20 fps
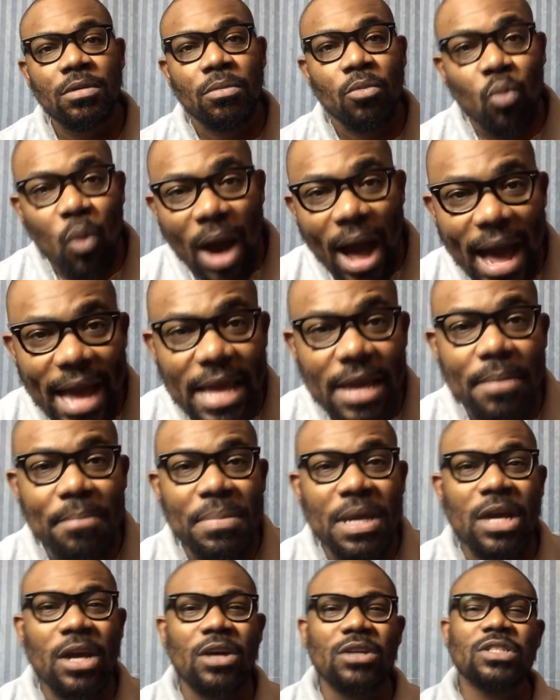Why?
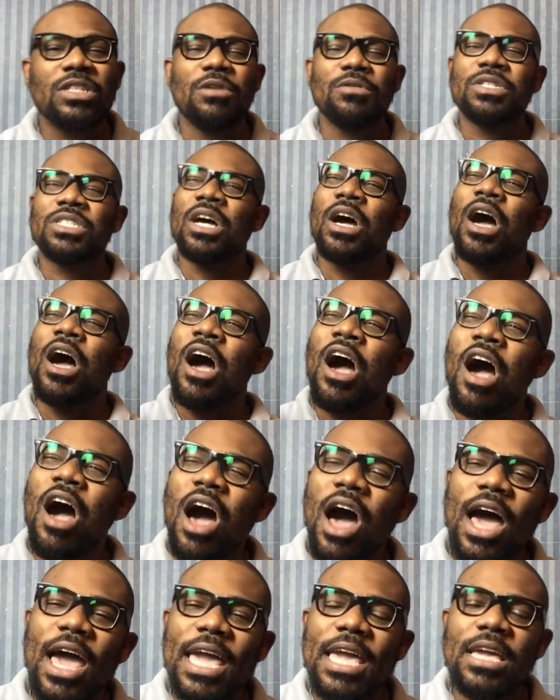Because there is a
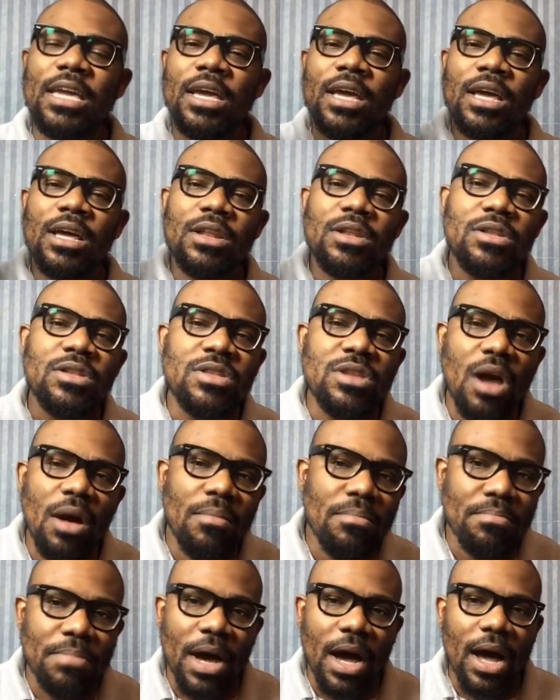high
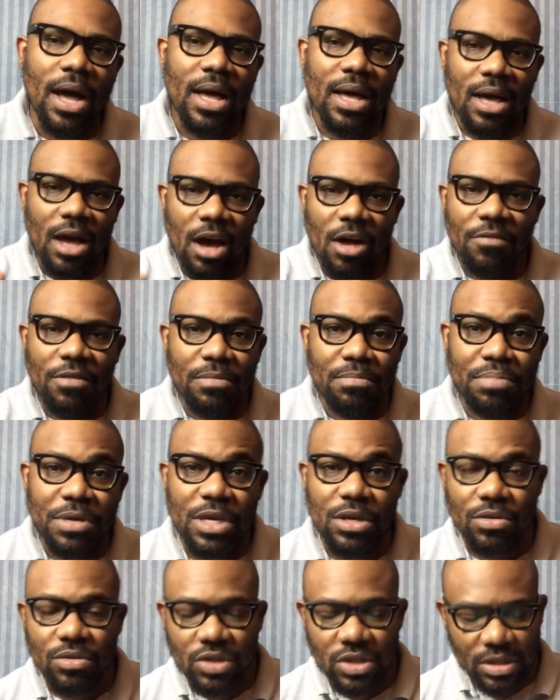number of
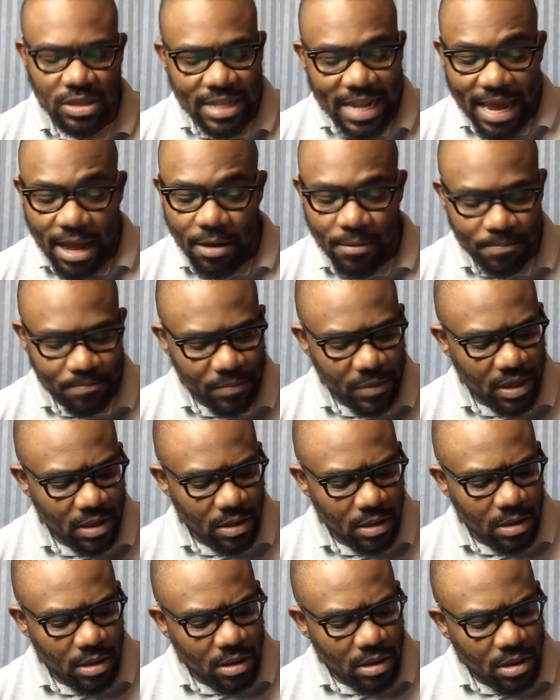abuse. Now,
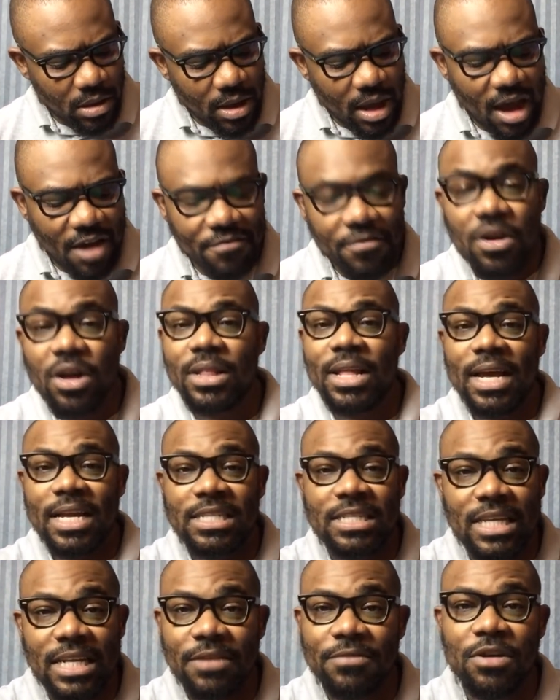like
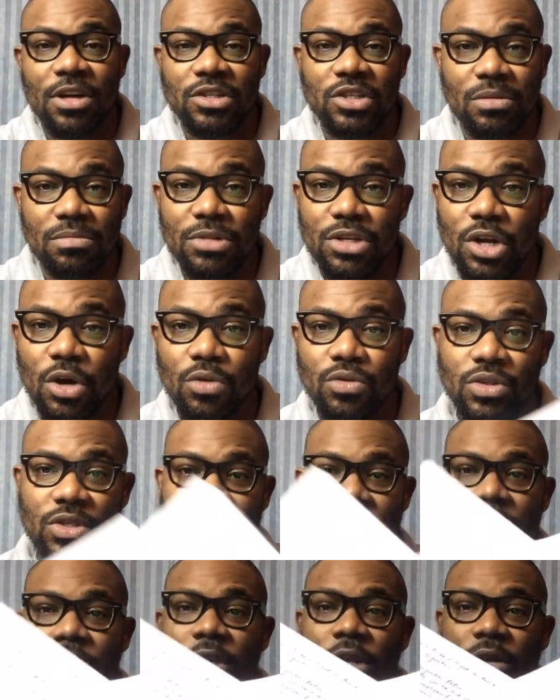I said, I've got some
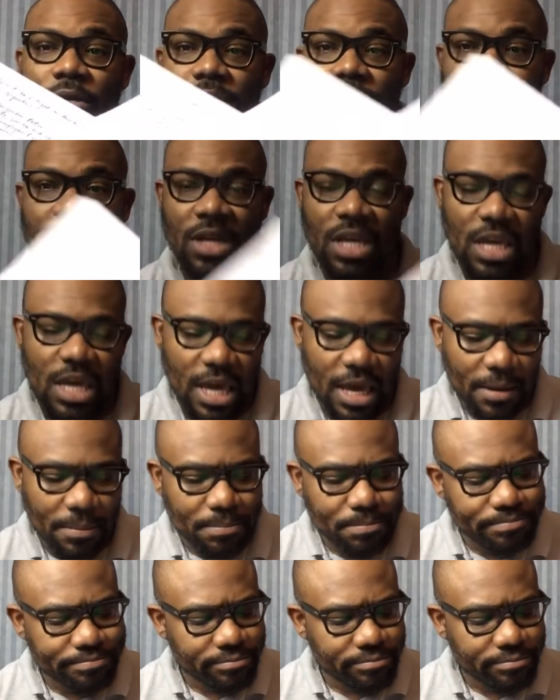notes, here.